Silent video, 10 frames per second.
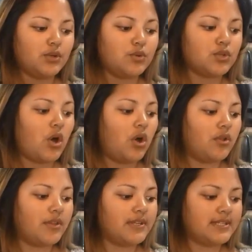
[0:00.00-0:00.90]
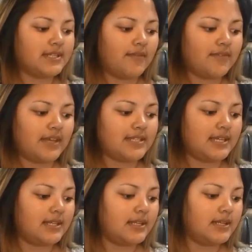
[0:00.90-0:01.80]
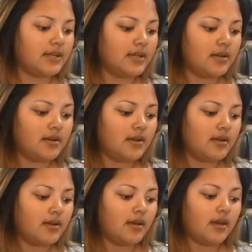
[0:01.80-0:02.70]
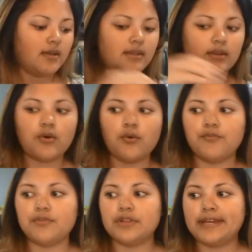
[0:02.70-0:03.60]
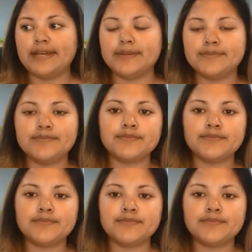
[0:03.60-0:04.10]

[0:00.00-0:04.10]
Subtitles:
to use all the stuff that's in here and then hopefully